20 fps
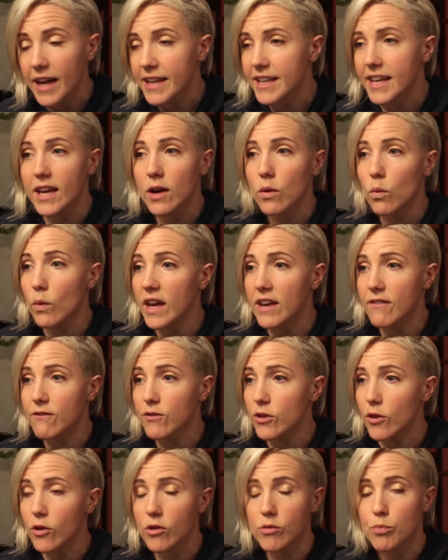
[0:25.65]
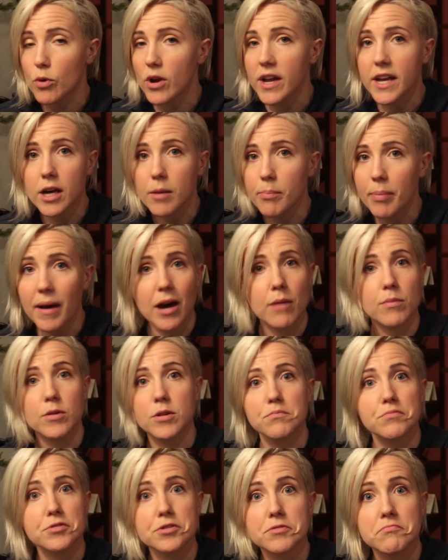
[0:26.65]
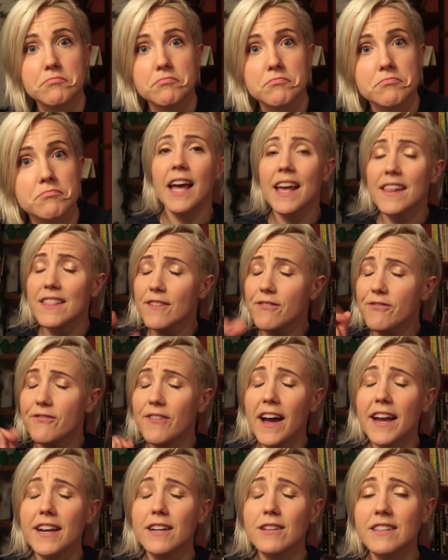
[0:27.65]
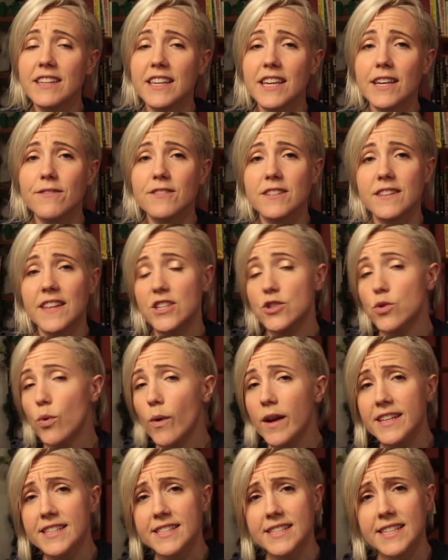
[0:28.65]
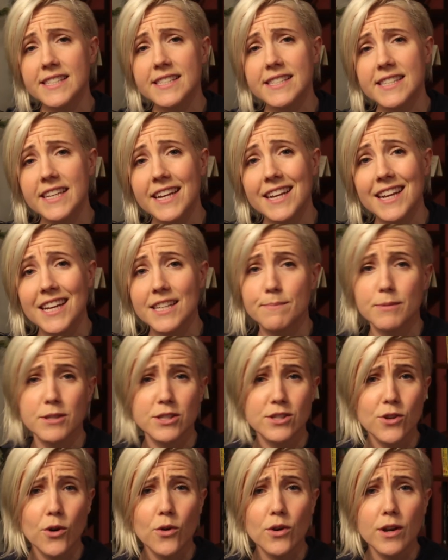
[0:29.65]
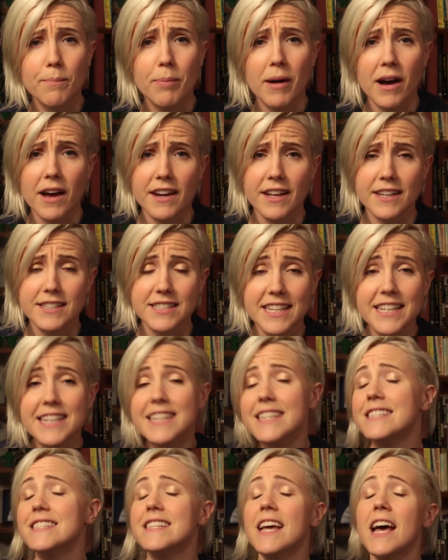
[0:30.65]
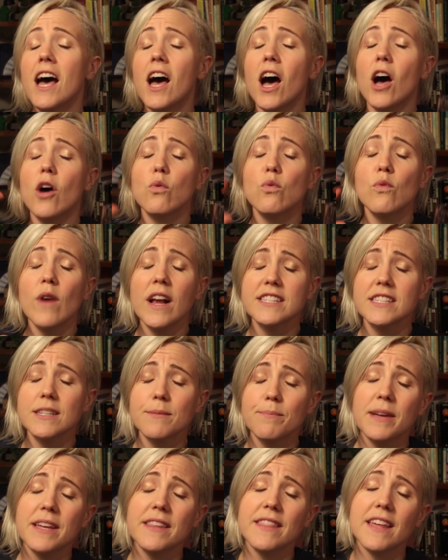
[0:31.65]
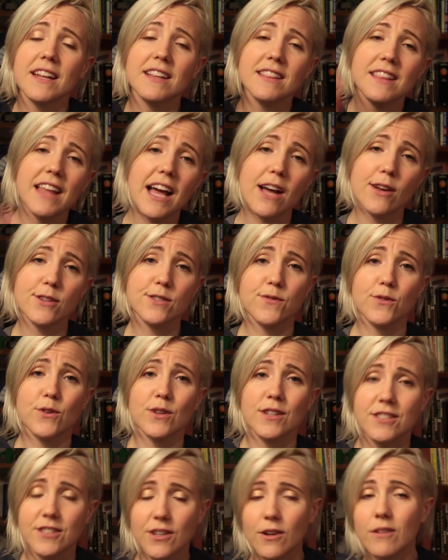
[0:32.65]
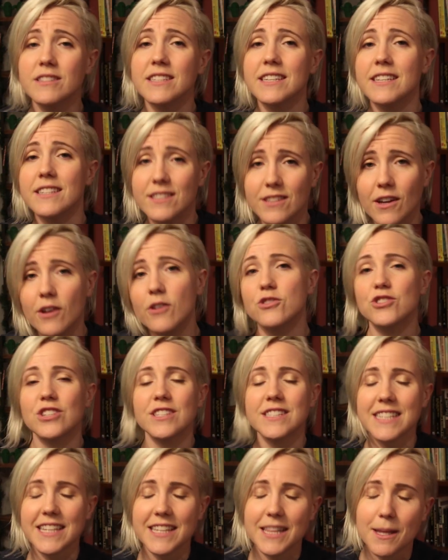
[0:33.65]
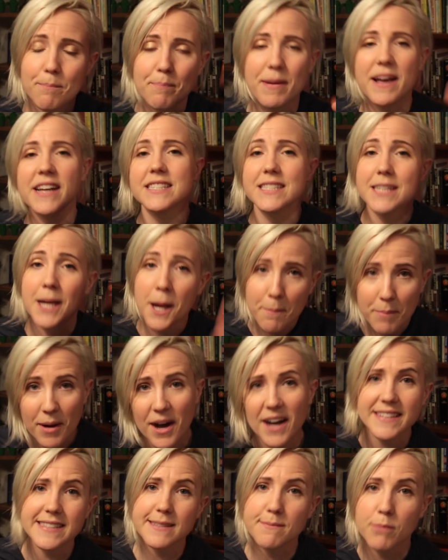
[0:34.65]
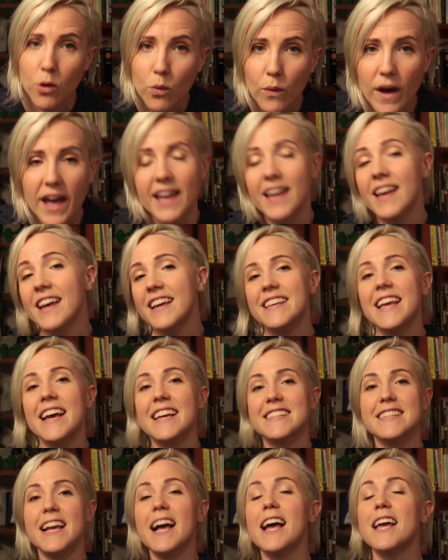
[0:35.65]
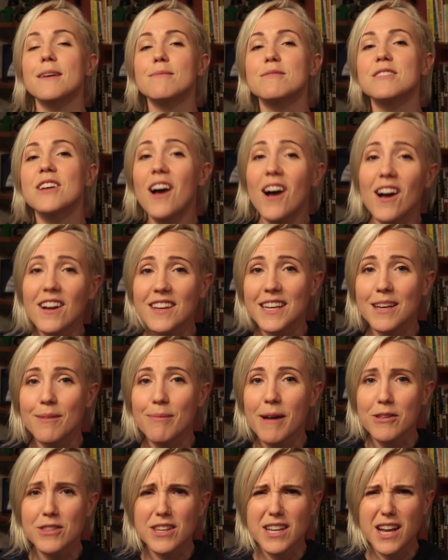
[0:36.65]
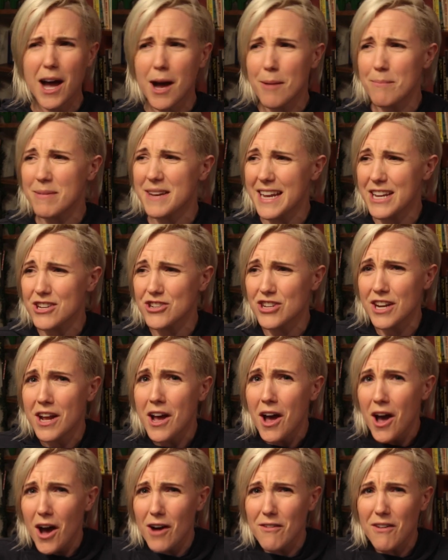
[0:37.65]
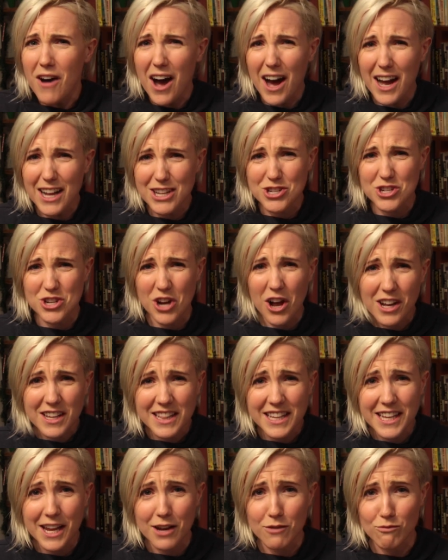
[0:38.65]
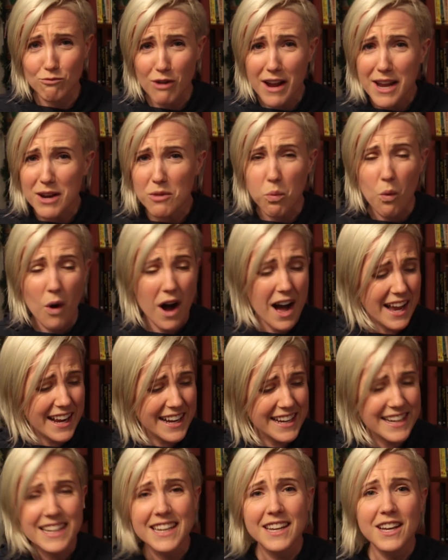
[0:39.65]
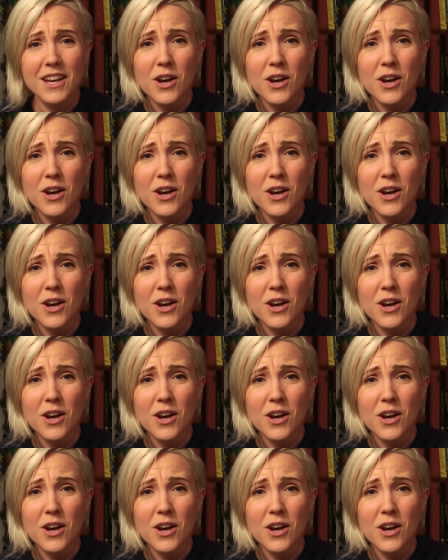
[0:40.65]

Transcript: I can't wait for those breakup albums. And the final gift that 2016 has bestowed upon us is a recipe that allows for adult indulgence in the best possible way. Yes, I am talking about the combination of hot chocolate and red wine?